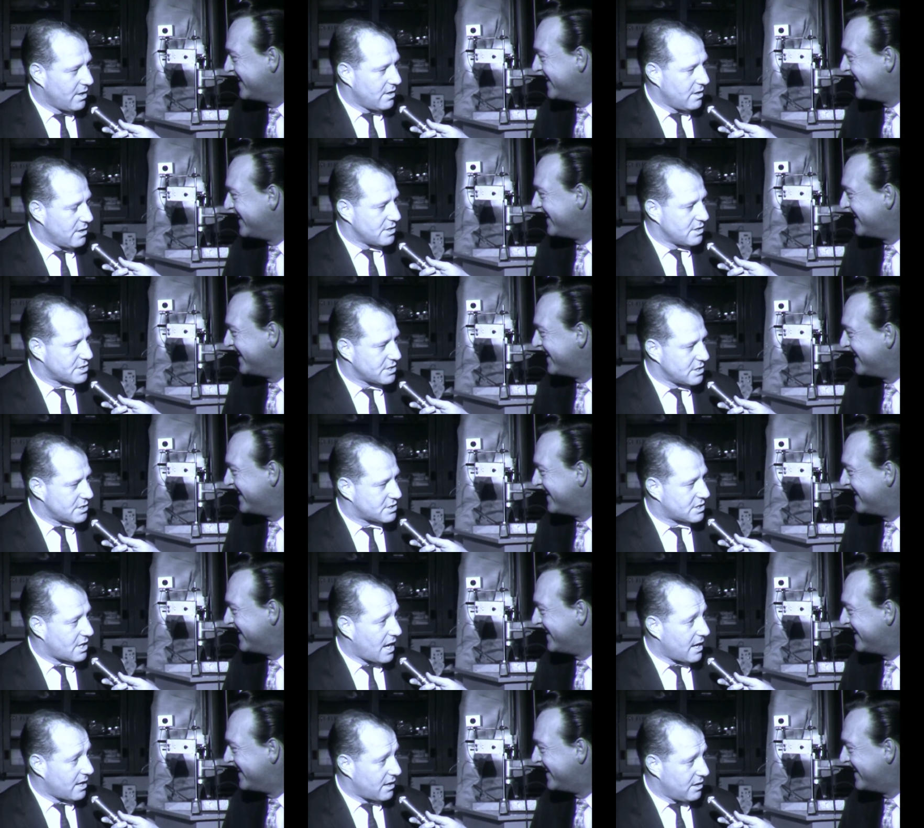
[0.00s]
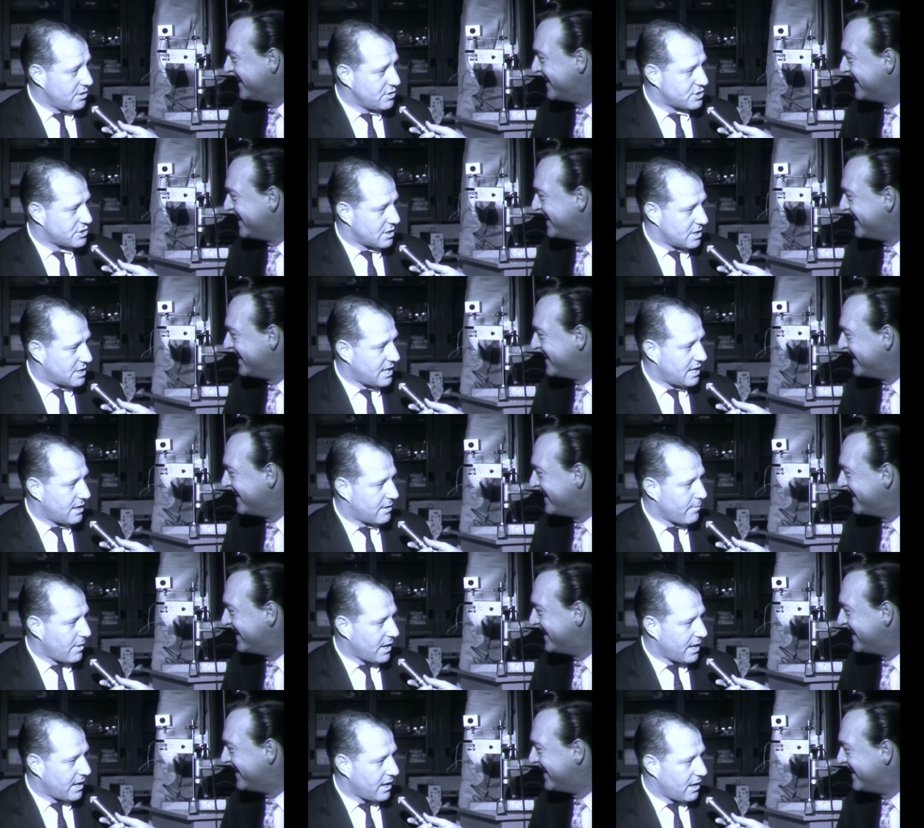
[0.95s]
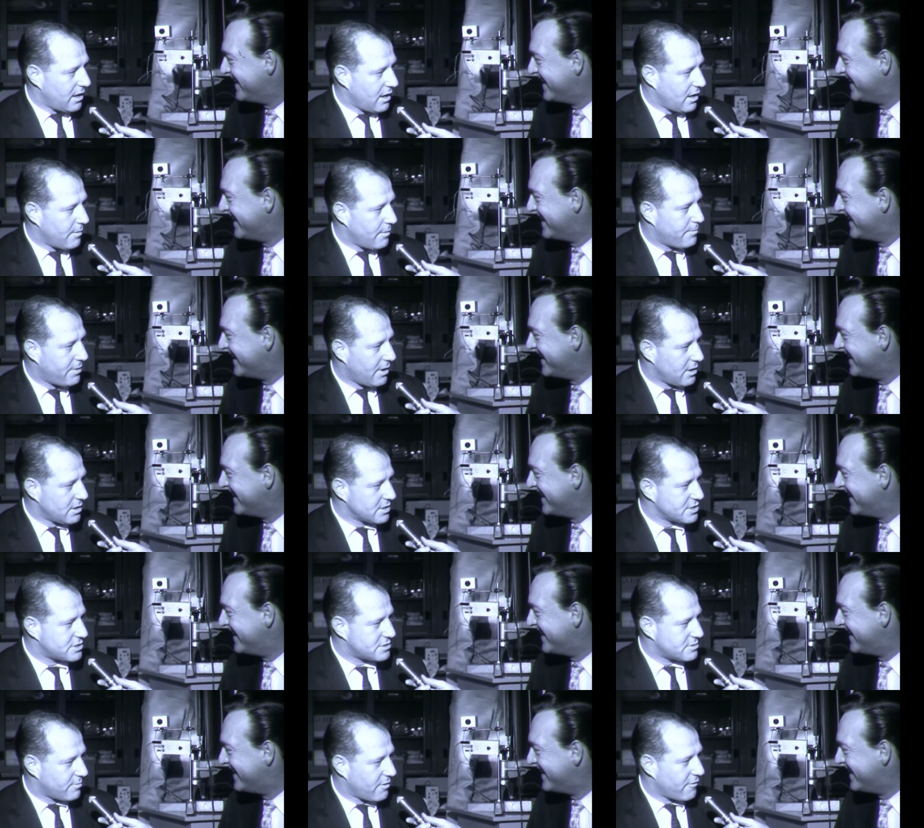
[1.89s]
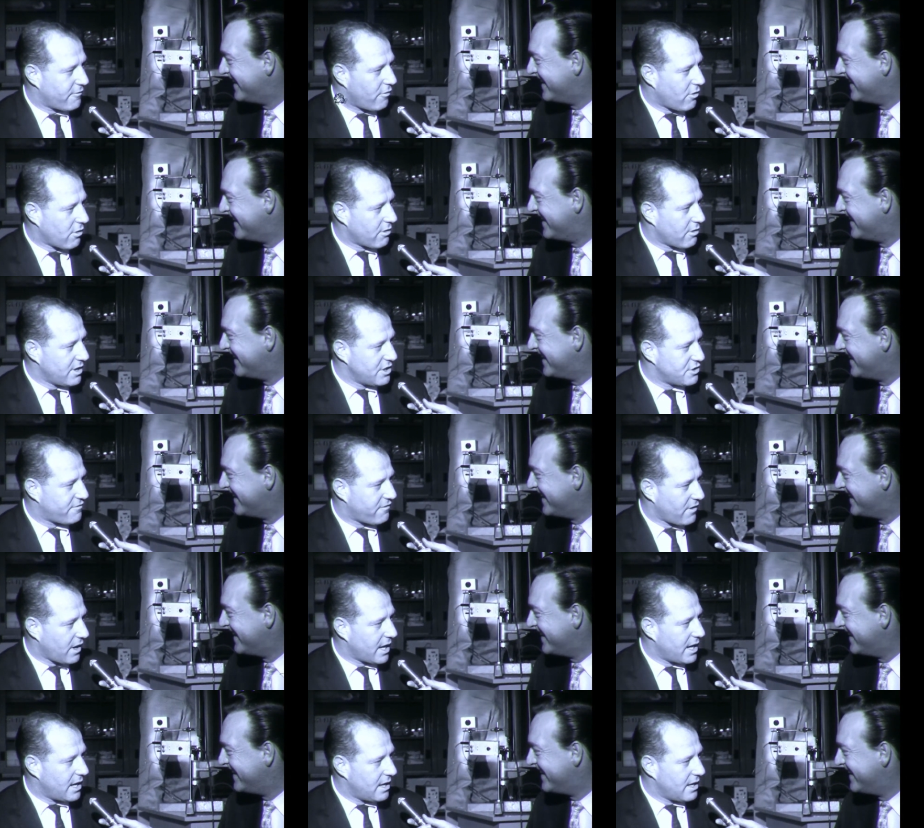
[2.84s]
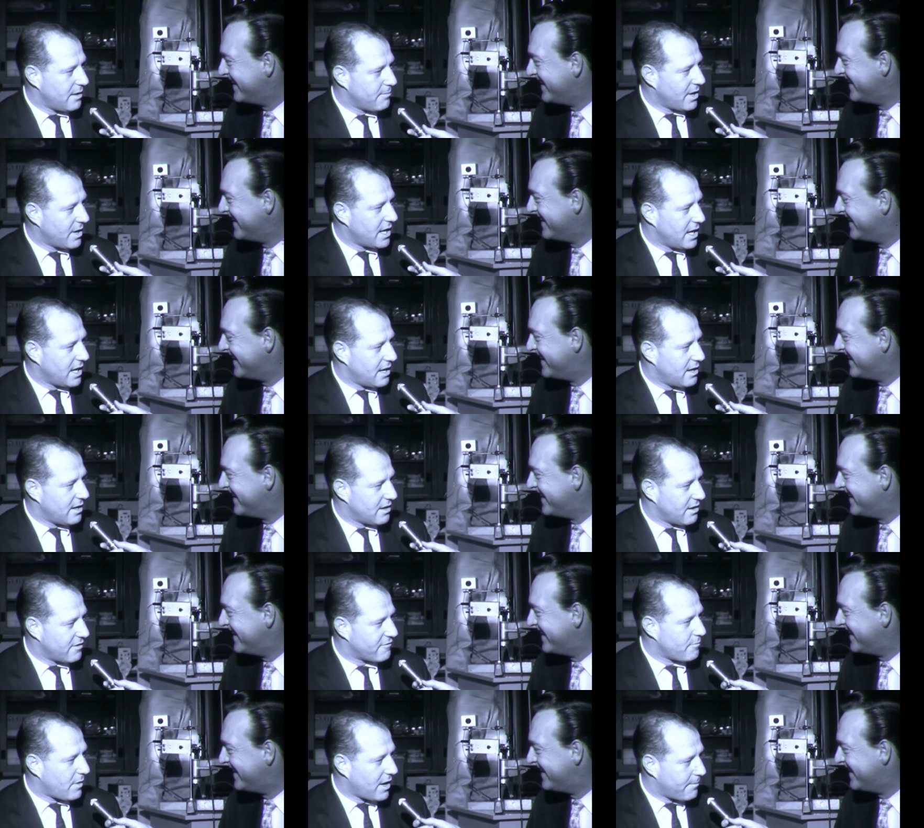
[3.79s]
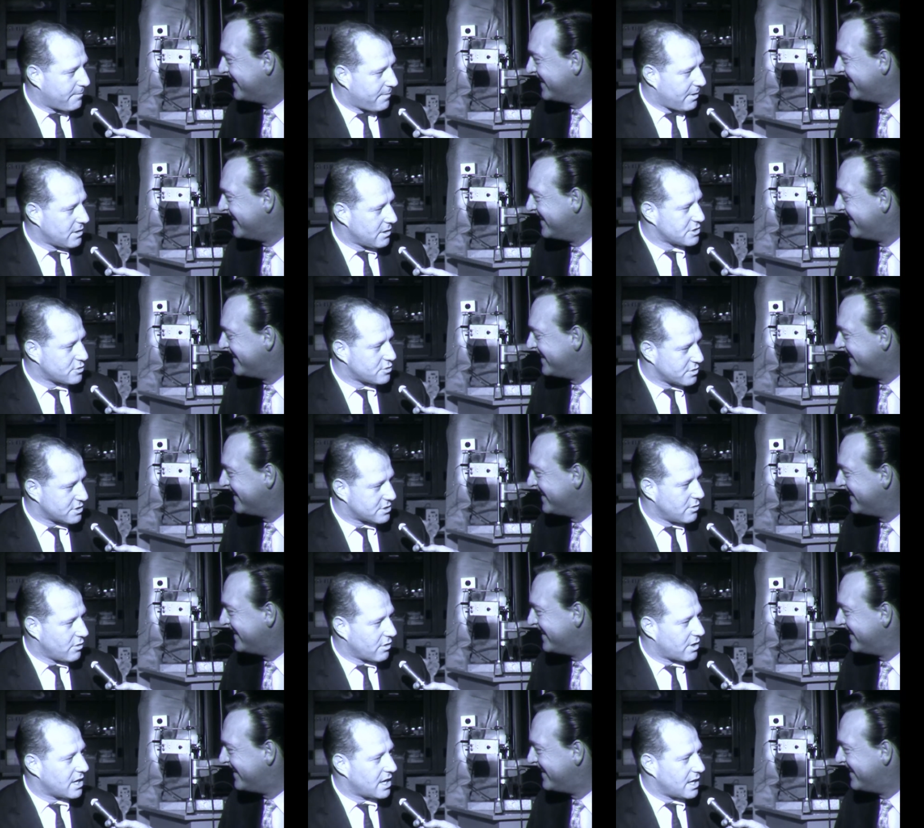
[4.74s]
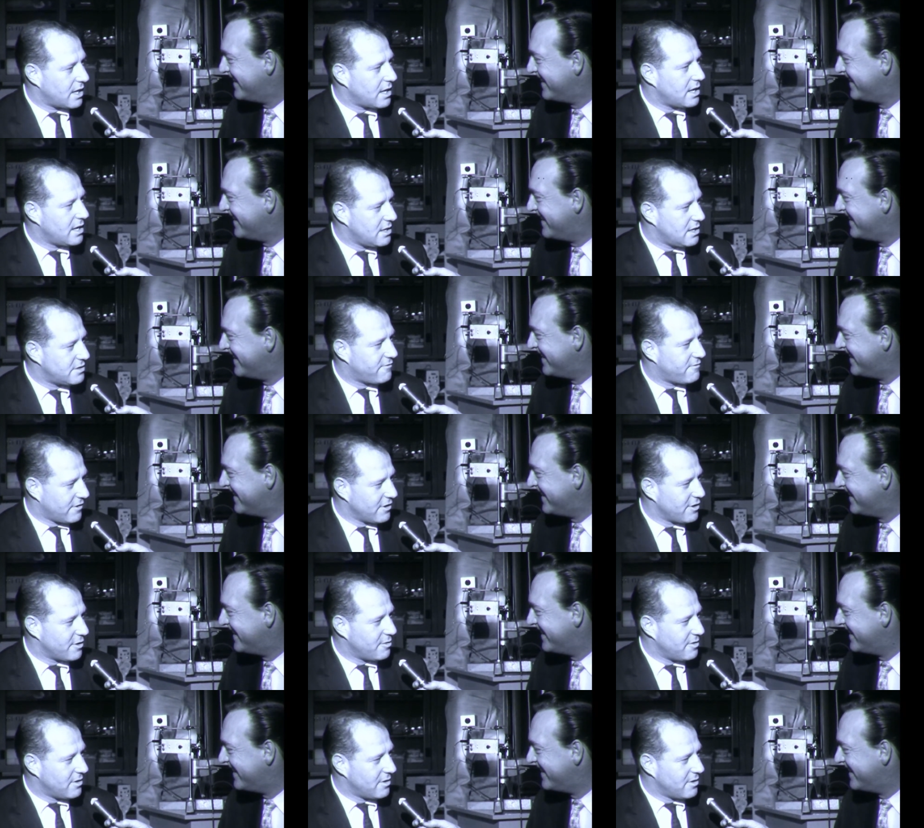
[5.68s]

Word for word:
Speaker 1: See, Scott used to take my pulse before each flight he made, and if my pulse was okay, he flew.